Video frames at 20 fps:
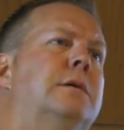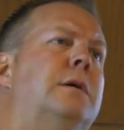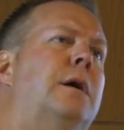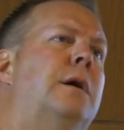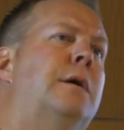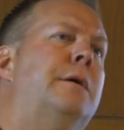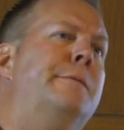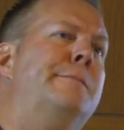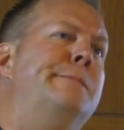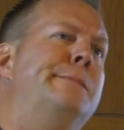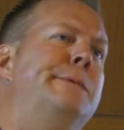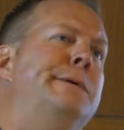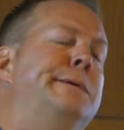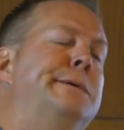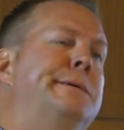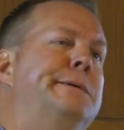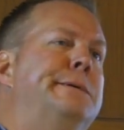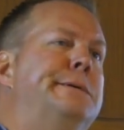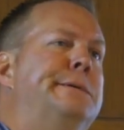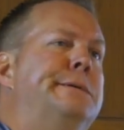
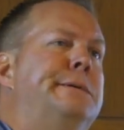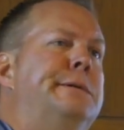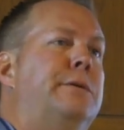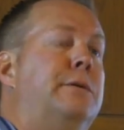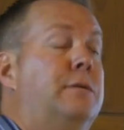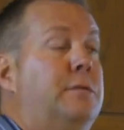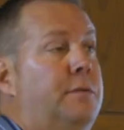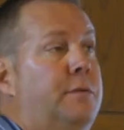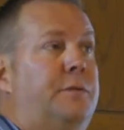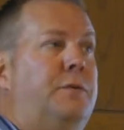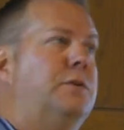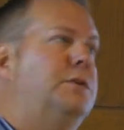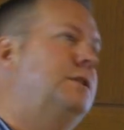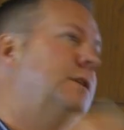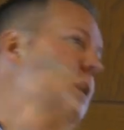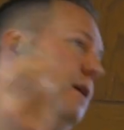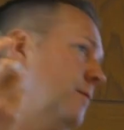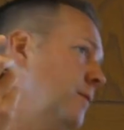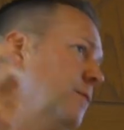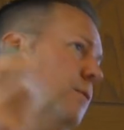or the first
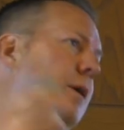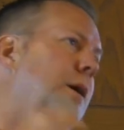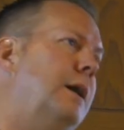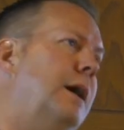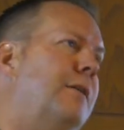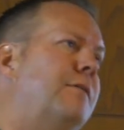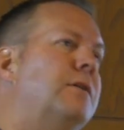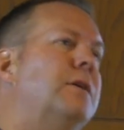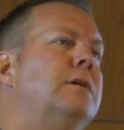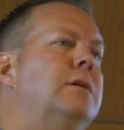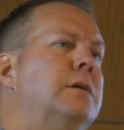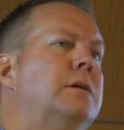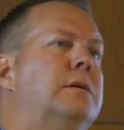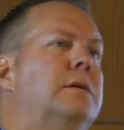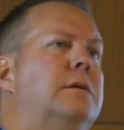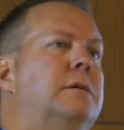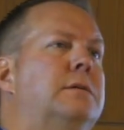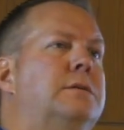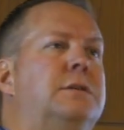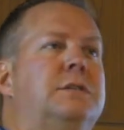time, or whatever,
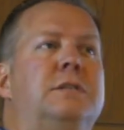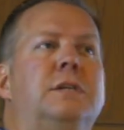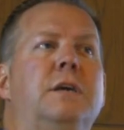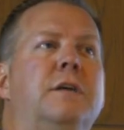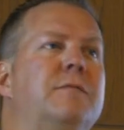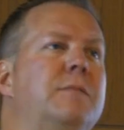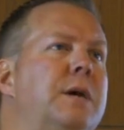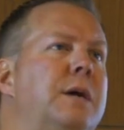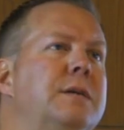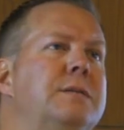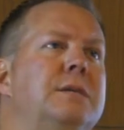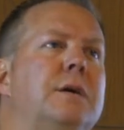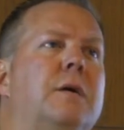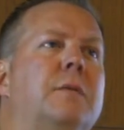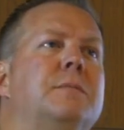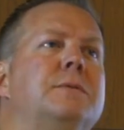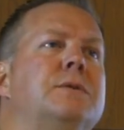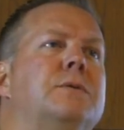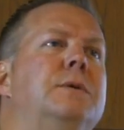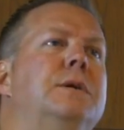just to give him a heads
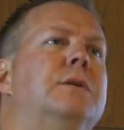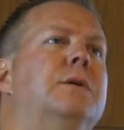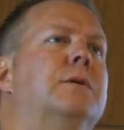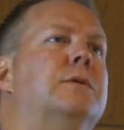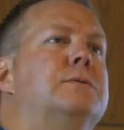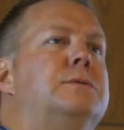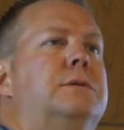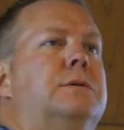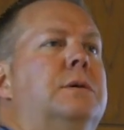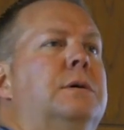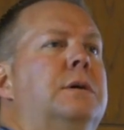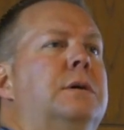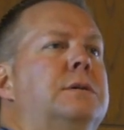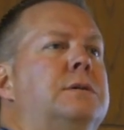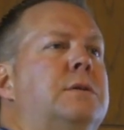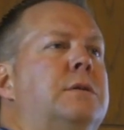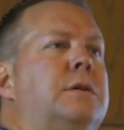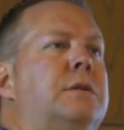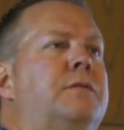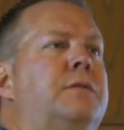up so he knows.
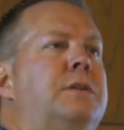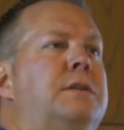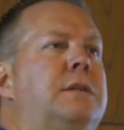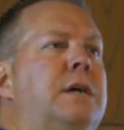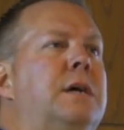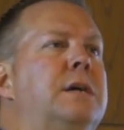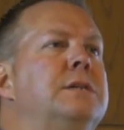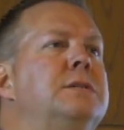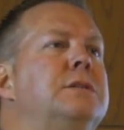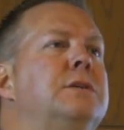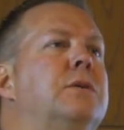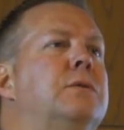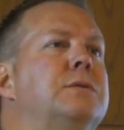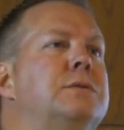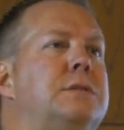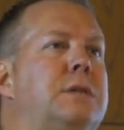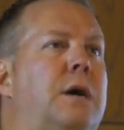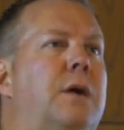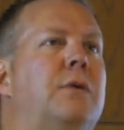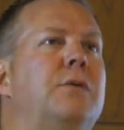So that if it does go
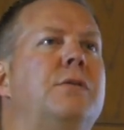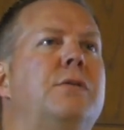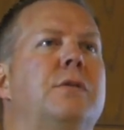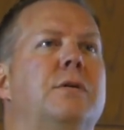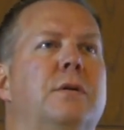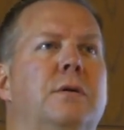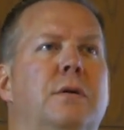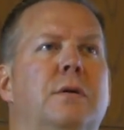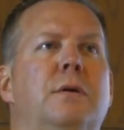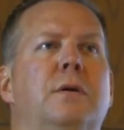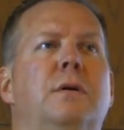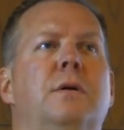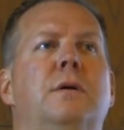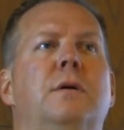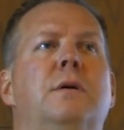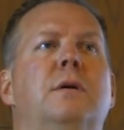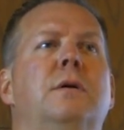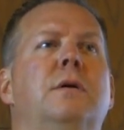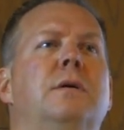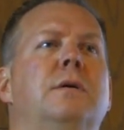south,
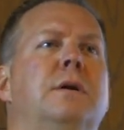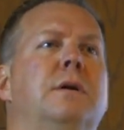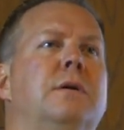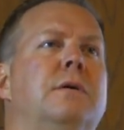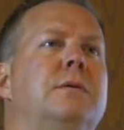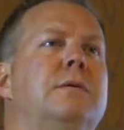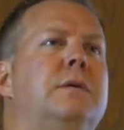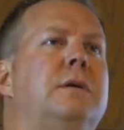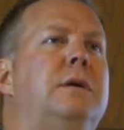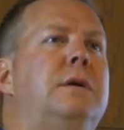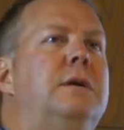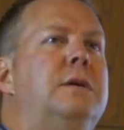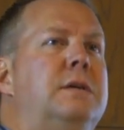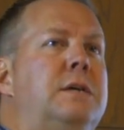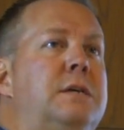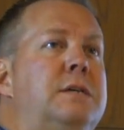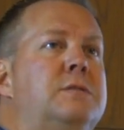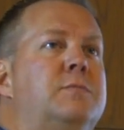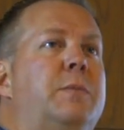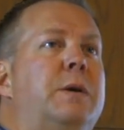
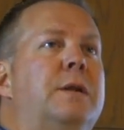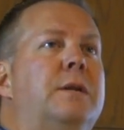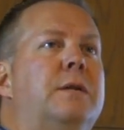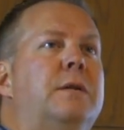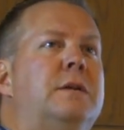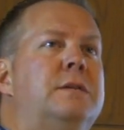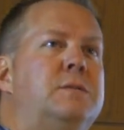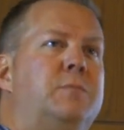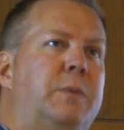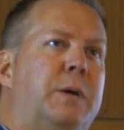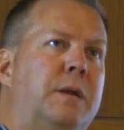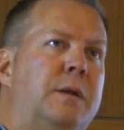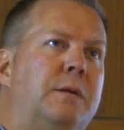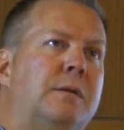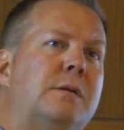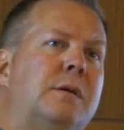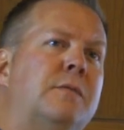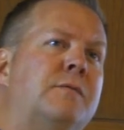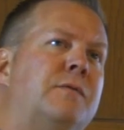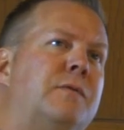he's been
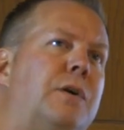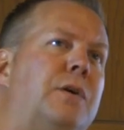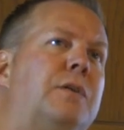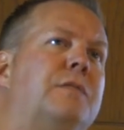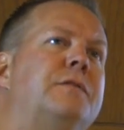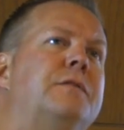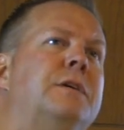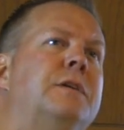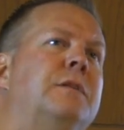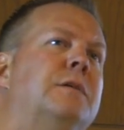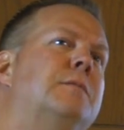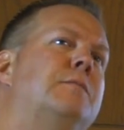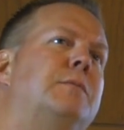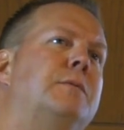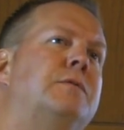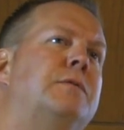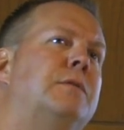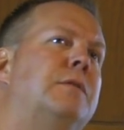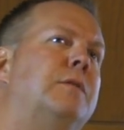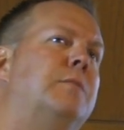involved in the
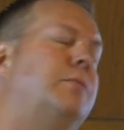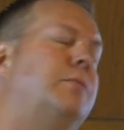sort of the